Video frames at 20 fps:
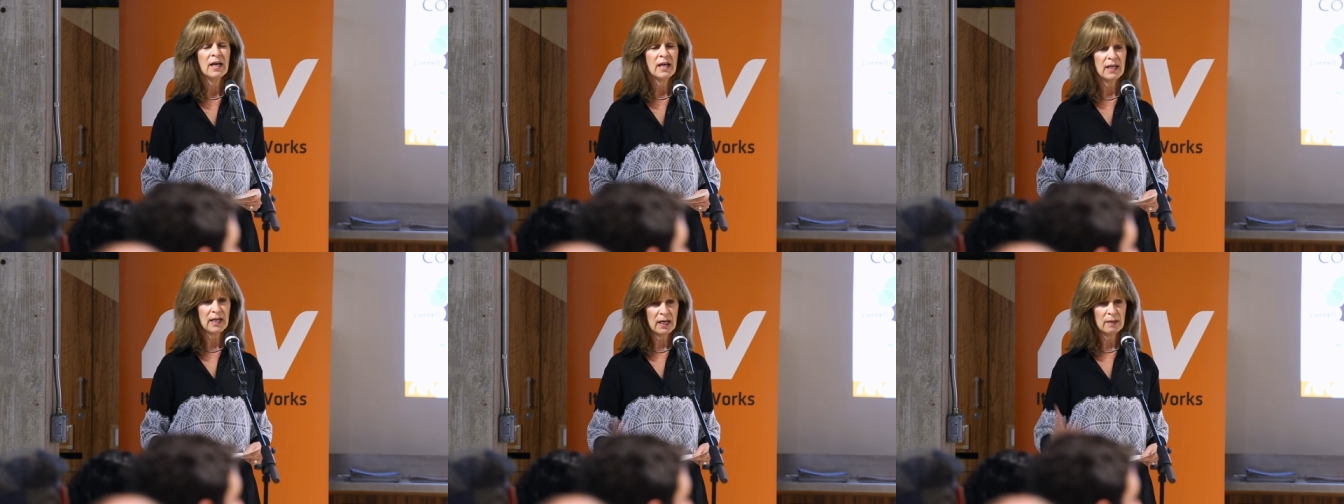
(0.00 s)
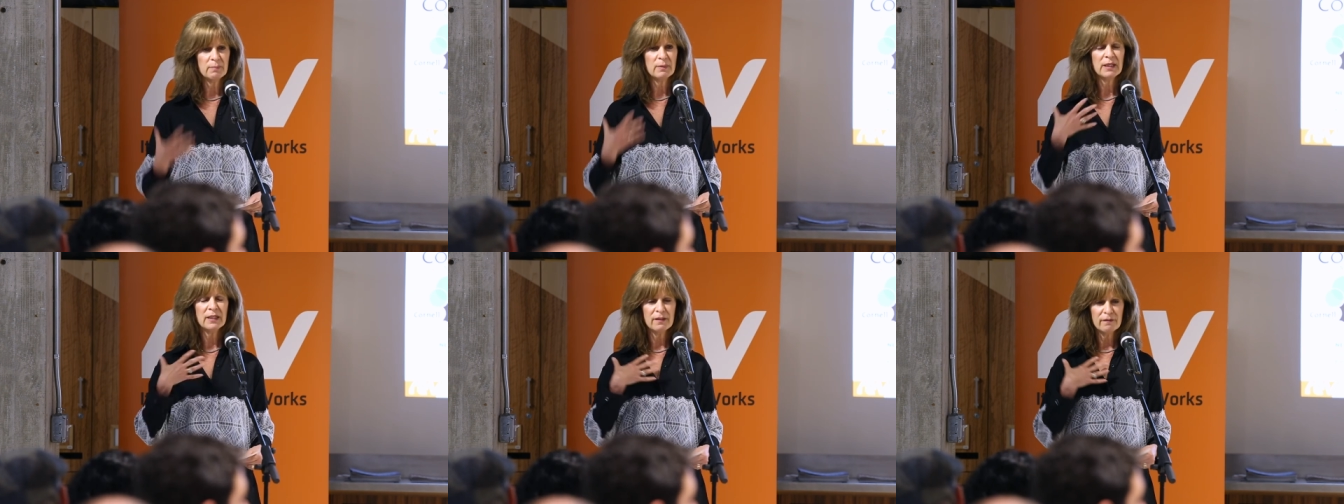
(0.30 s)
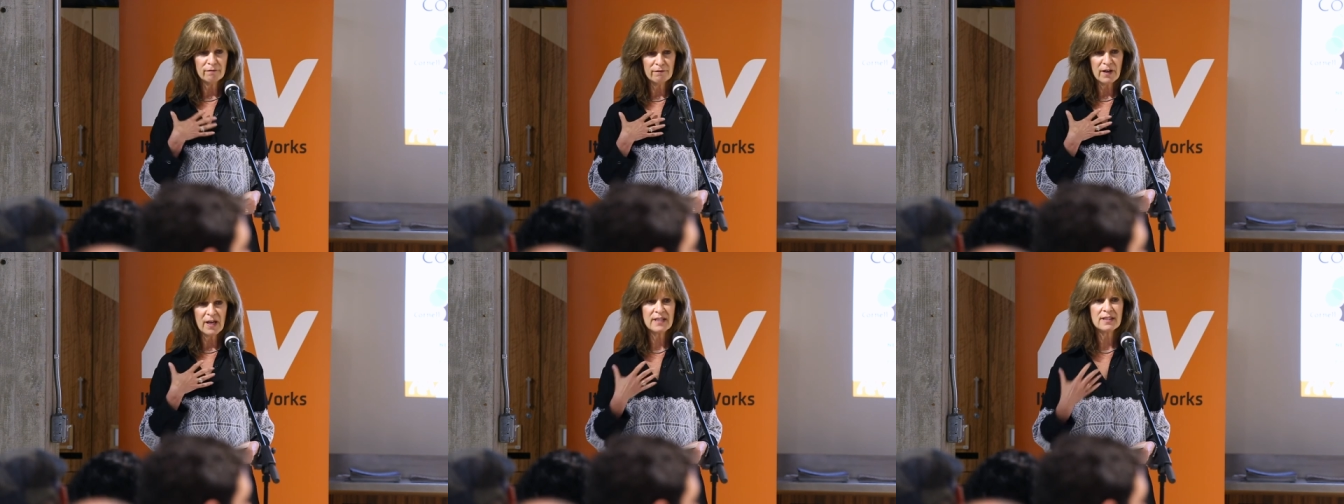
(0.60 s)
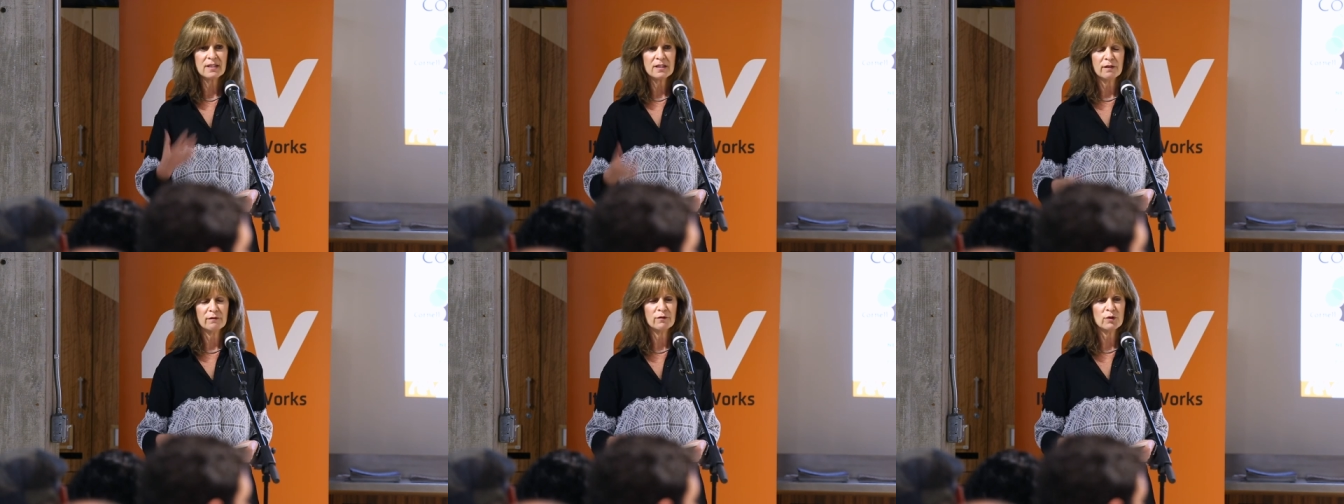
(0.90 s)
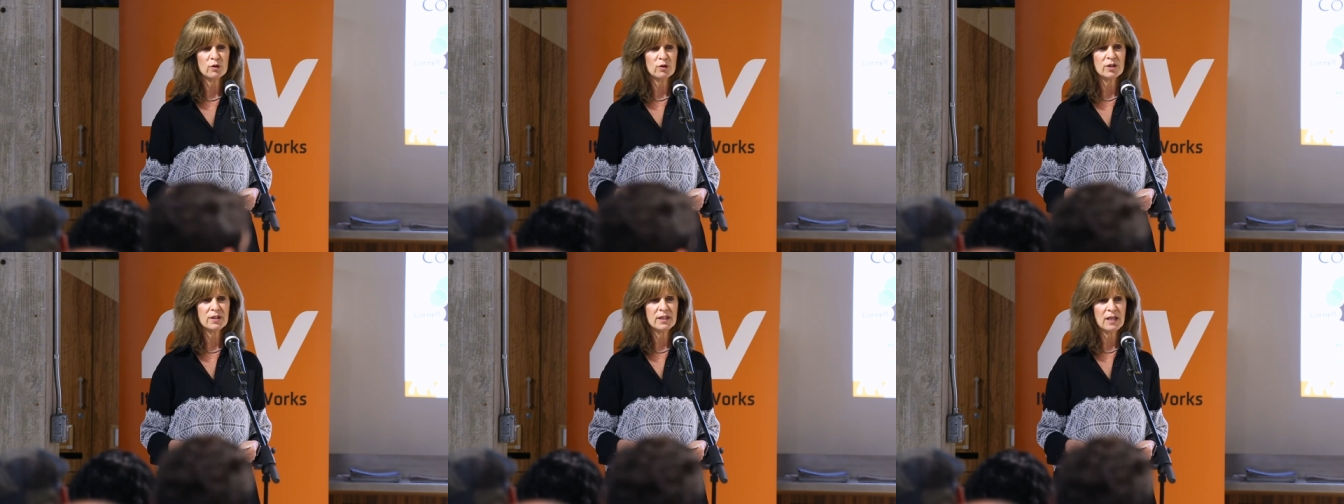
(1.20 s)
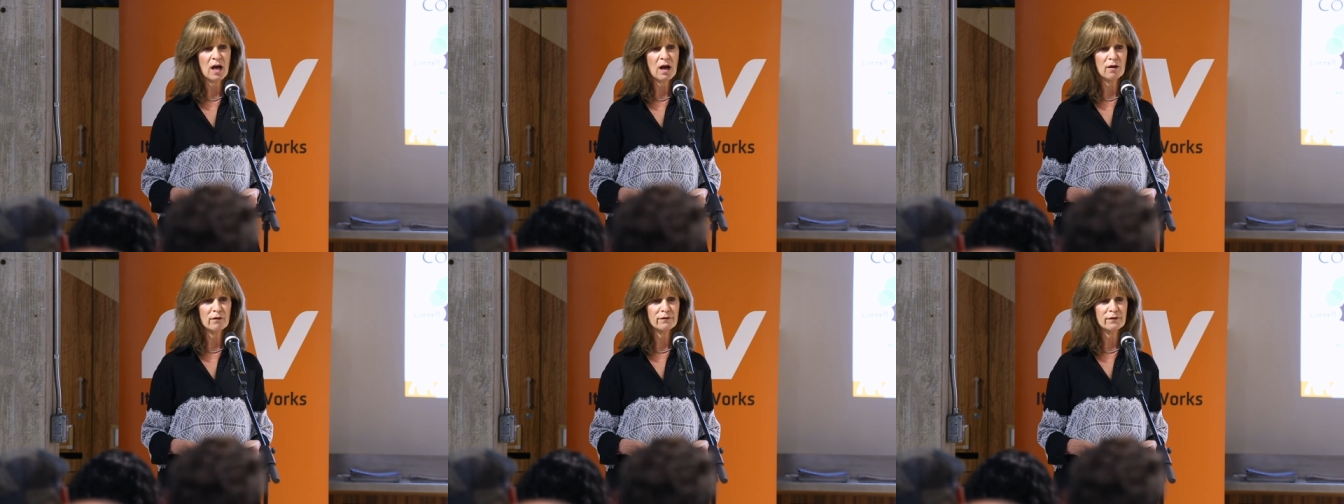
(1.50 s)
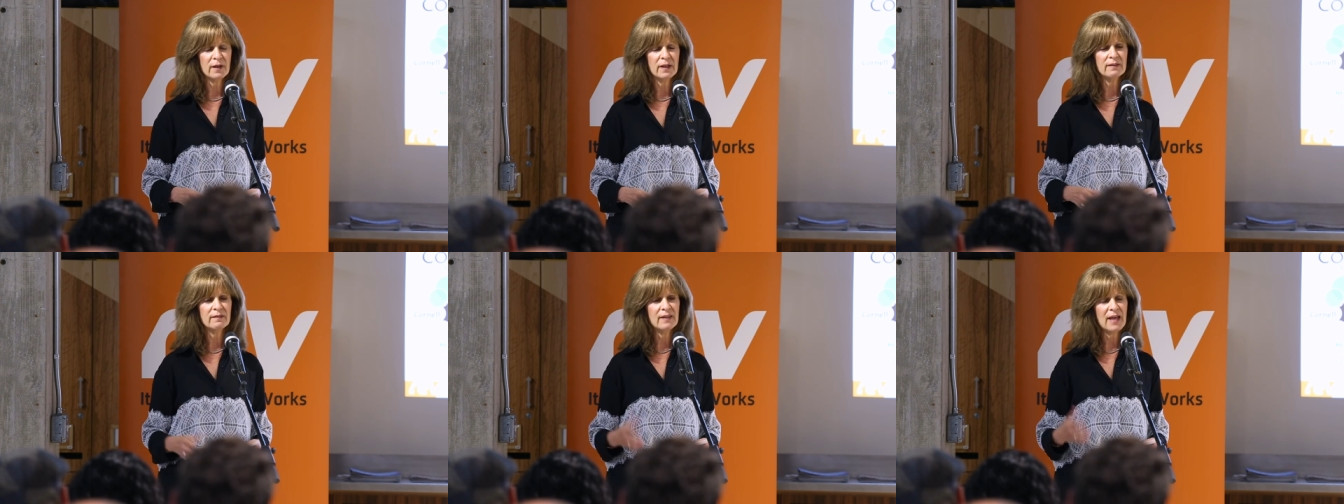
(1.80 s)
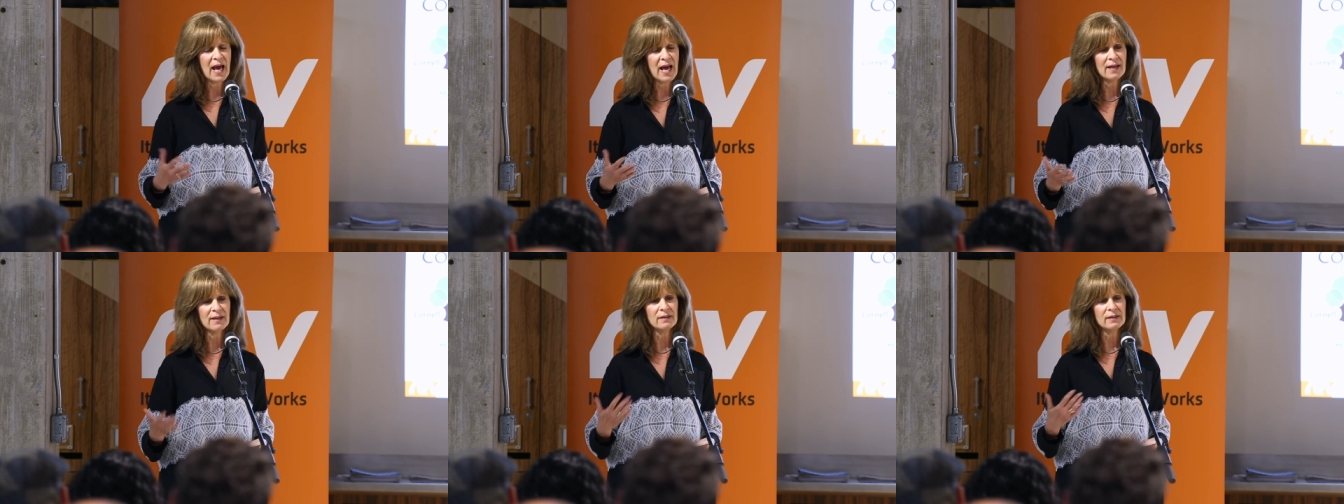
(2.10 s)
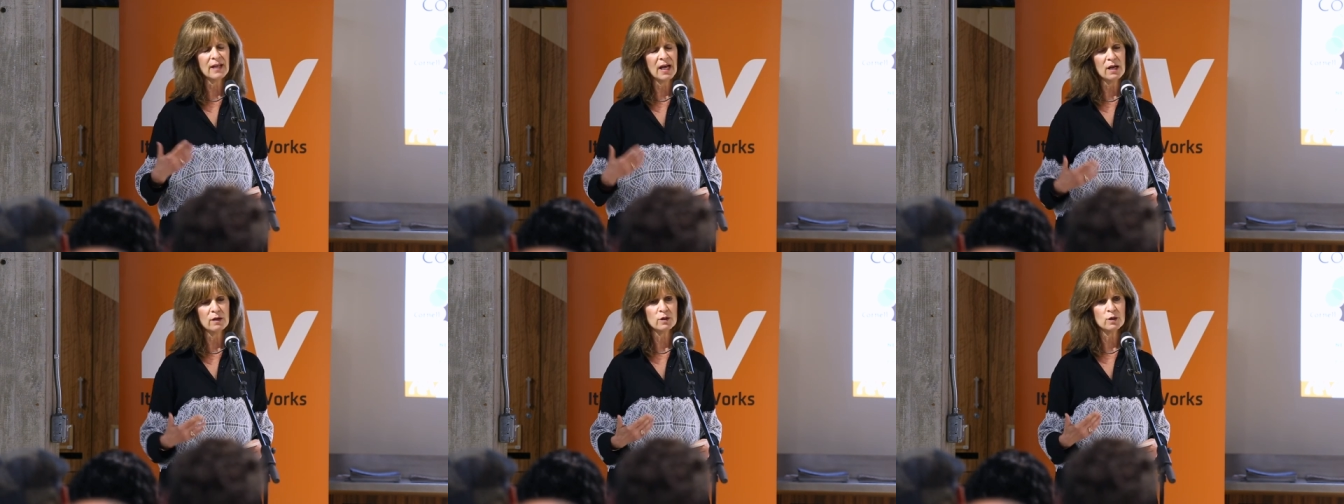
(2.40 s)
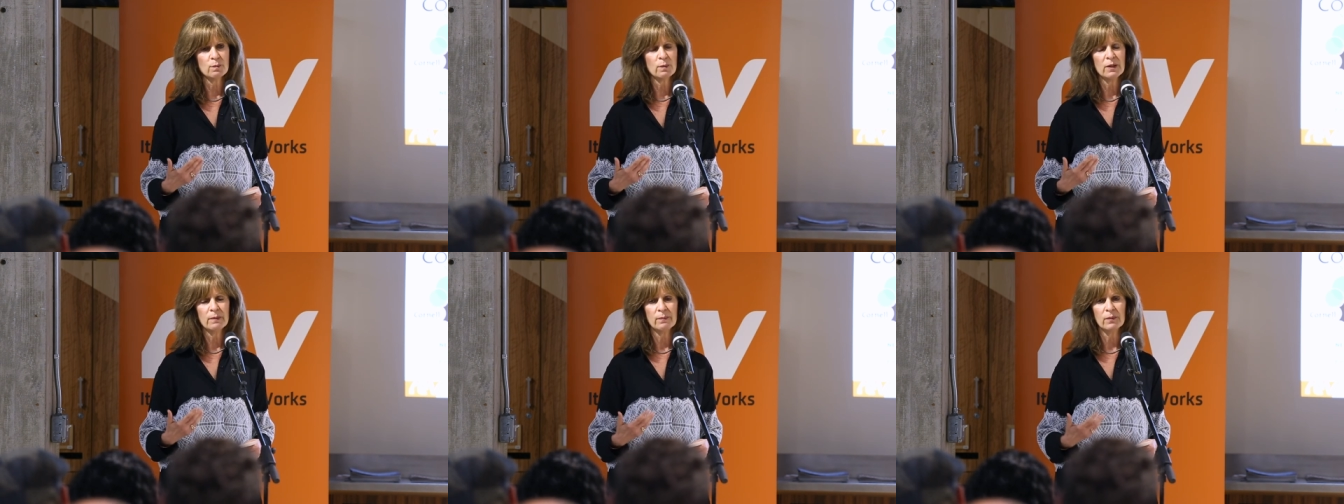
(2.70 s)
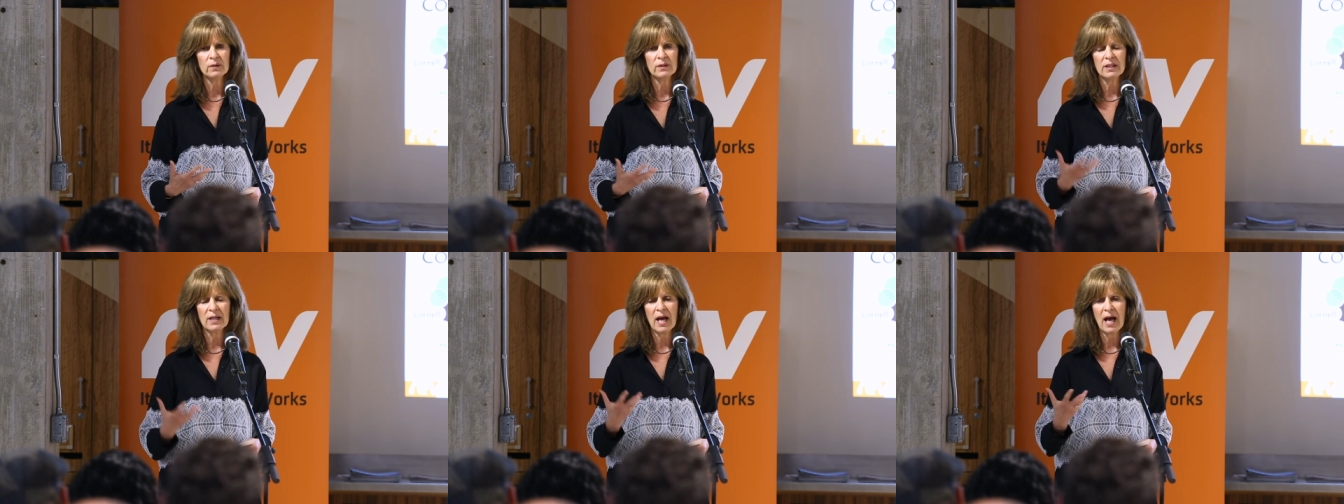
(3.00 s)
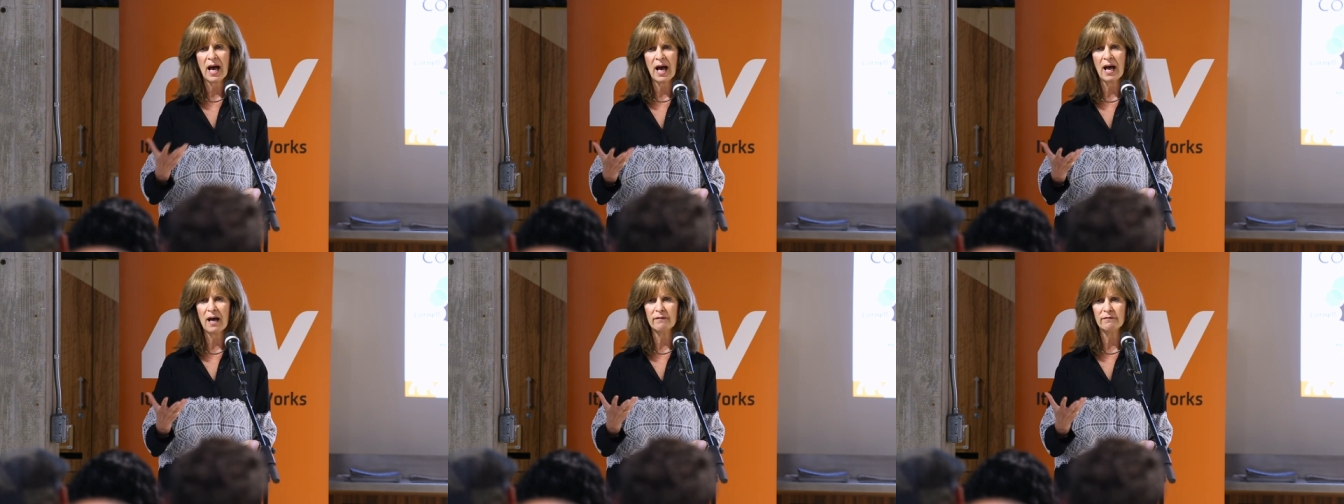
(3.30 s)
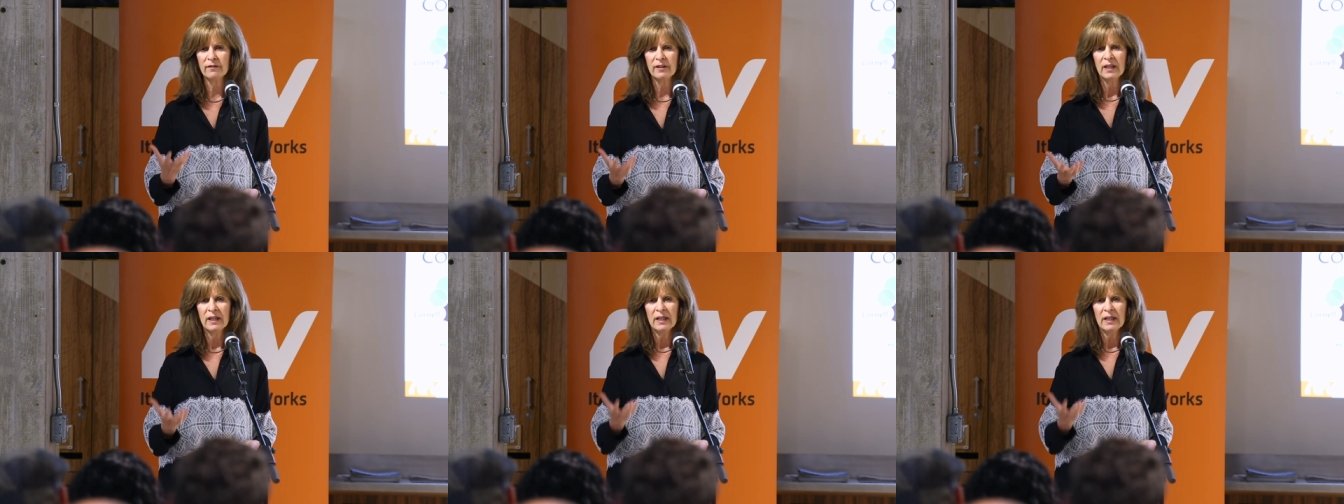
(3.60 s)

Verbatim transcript: And I mean invest of yourself. And that allows people to have